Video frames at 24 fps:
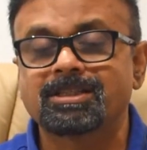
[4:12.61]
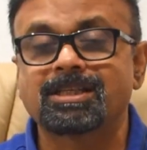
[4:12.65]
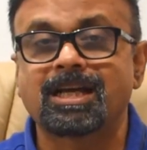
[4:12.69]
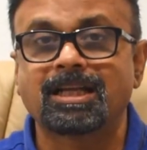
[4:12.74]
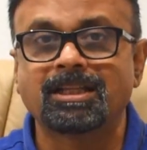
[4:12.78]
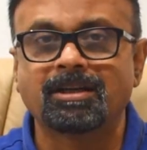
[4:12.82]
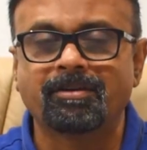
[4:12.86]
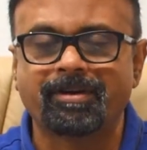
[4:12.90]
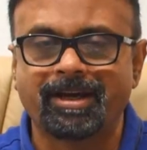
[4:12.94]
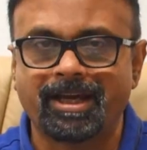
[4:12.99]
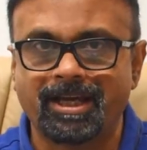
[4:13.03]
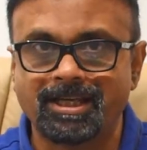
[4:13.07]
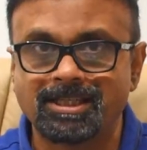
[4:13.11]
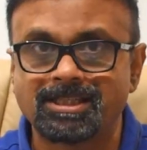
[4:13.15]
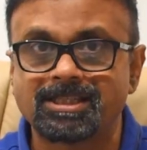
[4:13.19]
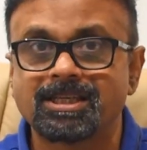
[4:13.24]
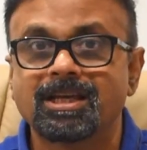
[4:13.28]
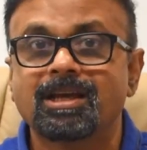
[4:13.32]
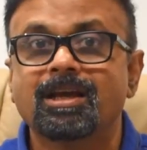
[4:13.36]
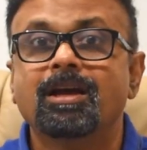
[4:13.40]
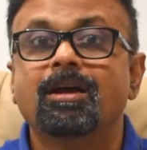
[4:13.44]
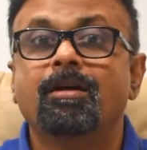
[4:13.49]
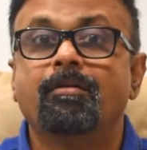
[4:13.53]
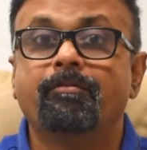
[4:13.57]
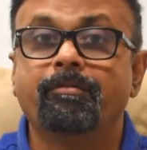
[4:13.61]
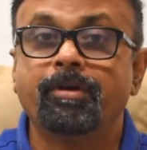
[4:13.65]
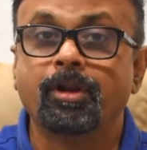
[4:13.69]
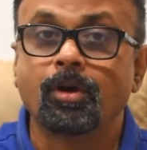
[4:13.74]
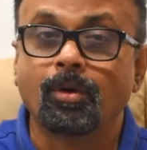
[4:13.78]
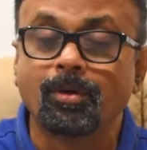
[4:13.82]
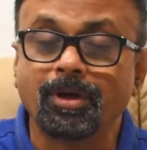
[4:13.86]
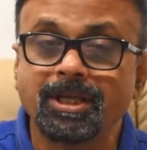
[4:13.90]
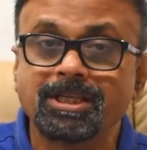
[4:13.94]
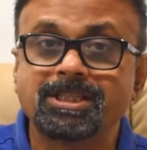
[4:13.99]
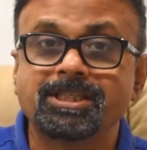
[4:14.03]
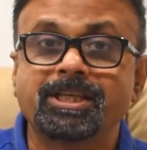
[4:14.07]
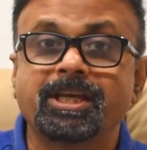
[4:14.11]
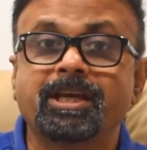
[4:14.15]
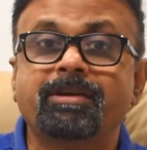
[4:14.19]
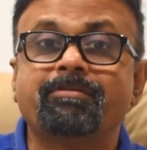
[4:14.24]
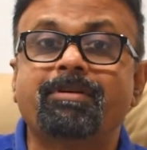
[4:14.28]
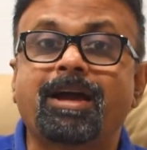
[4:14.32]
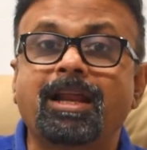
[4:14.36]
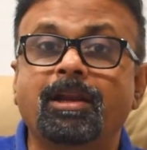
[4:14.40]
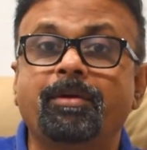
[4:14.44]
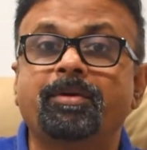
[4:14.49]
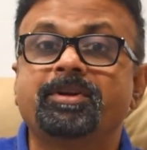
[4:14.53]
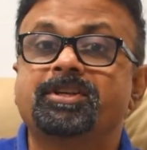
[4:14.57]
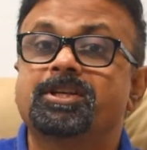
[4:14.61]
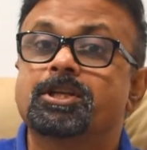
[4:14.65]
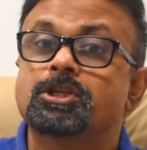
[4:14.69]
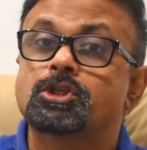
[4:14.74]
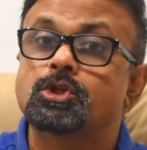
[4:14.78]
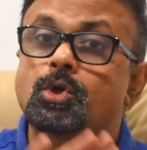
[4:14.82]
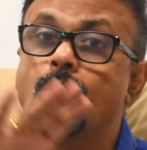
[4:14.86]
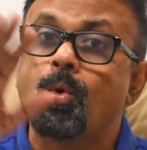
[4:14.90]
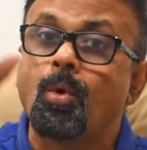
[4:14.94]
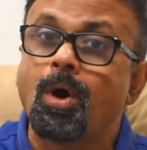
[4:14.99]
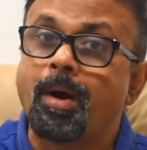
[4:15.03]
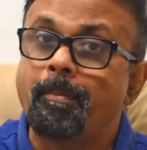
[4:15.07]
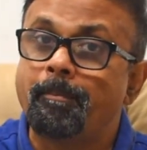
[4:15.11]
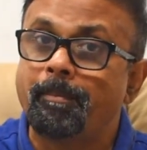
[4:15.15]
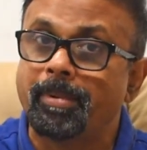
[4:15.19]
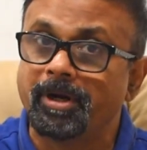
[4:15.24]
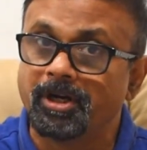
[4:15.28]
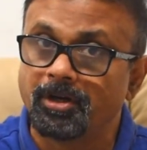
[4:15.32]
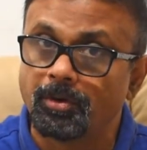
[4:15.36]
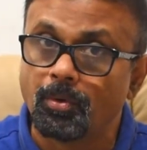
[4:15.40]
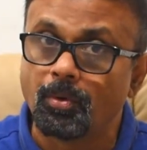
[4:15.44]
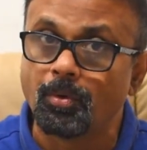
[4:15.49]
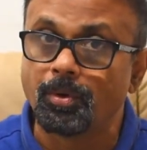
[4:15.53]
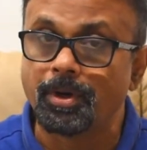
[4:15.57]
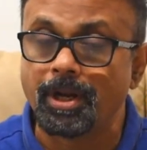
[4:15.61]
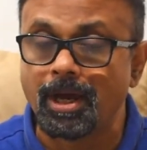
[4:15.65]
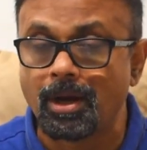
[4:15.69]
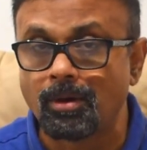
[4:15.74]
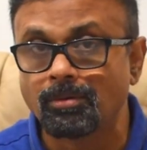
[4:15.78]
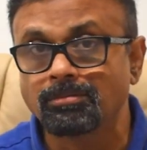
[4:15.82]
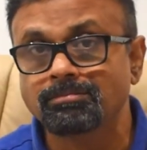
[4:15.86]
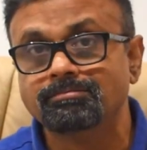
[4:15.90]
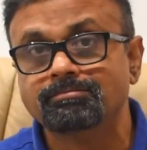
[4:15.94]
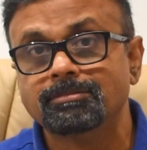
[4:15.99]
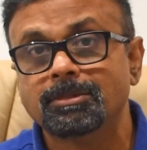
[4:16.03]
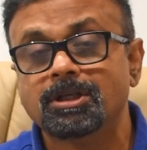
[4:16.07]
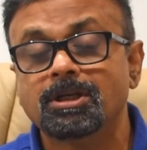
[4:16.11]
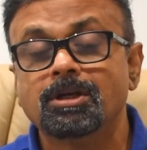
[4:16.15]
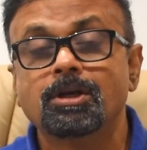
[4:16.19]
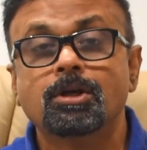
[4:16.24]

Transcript: Otherwise, we'll only see valuations go up and go down.